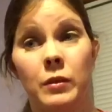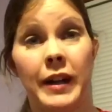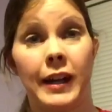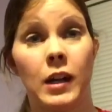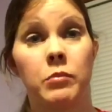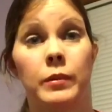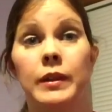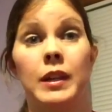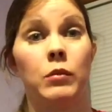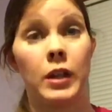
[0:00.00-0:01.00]
it back up,
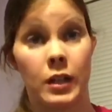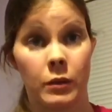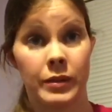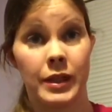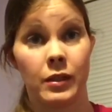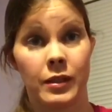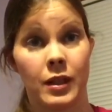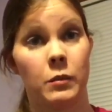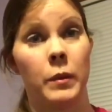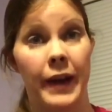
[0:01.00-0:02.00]
and I brought it upstairs
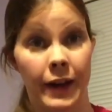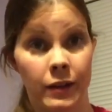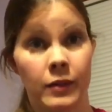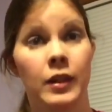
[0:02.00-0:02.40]
on my back.